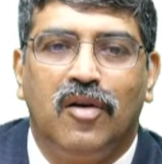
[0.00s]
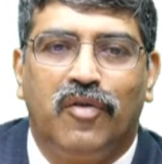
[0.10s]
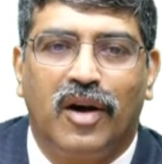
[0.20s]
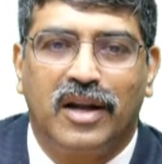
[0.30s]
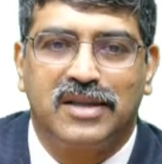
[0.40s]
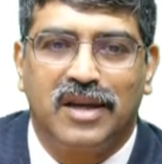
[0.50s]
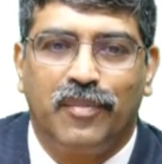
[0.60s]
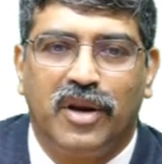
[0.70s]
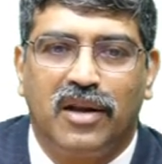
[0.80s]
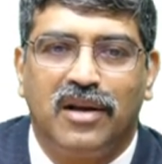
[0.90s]
For
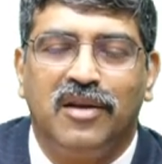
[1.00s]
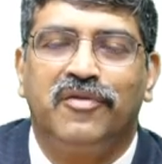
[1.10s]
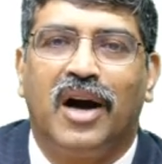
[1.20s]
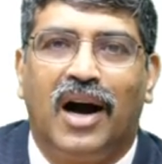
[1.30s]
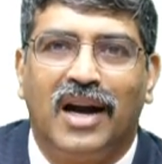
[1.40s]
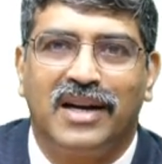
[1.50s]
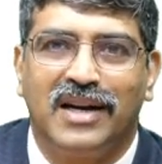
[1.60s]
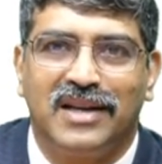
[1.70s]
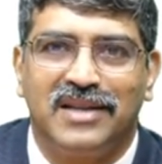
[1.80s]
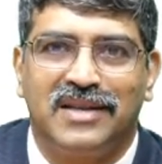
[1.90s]
example, if the heart
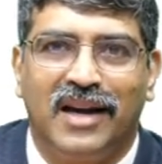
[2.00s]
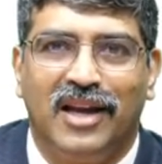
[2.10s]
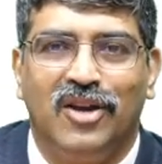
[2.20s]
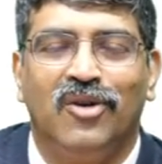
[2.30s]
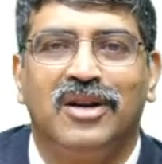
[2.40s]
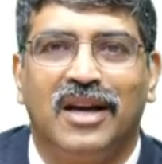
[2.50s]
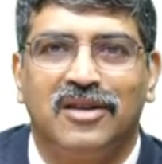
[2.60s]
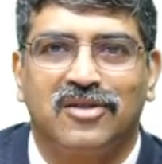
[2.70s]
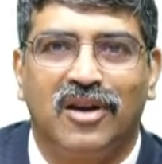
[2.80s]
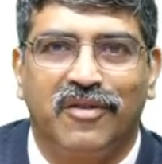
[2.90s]
rate is high, your
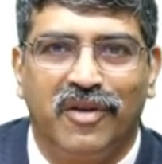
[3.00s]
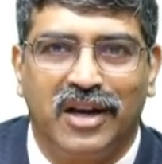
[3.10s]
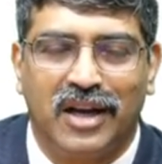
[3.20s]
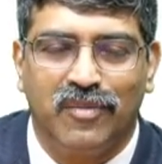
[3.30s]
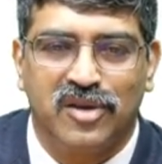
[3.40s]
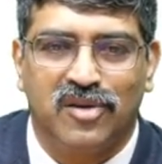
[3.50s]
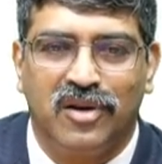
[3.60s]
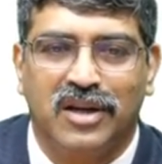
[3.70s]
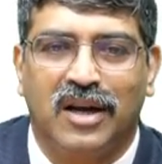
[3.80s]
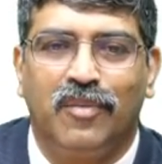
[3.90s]
diastolic filling time is
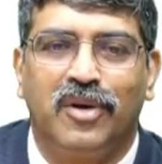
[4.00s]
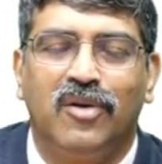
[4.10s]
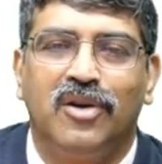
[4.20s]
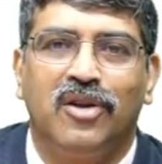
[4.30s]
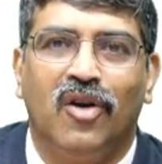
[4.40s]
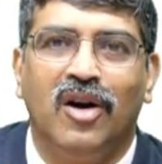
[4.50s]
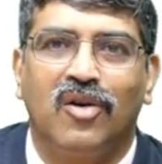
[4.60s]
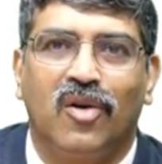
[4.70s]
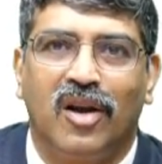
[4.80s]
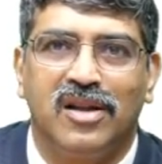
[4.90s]
going to come down, your
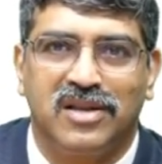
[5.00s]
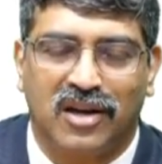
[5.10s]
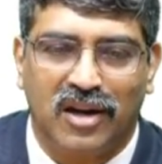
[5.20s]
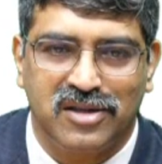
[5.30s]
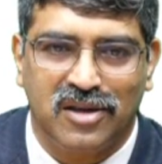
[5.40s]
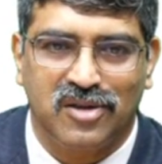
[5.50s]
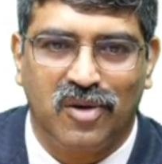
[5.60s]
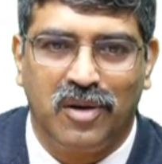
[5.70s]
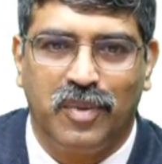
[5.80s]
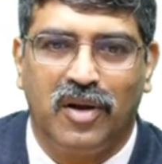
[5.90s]
coronary circulation is
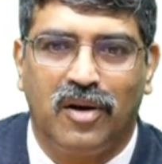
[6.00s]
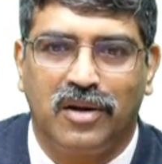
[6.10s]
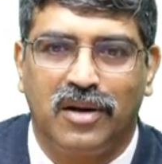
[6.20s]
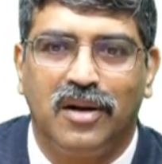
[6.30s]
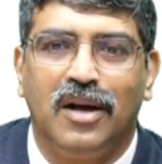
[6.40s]
going to be altered.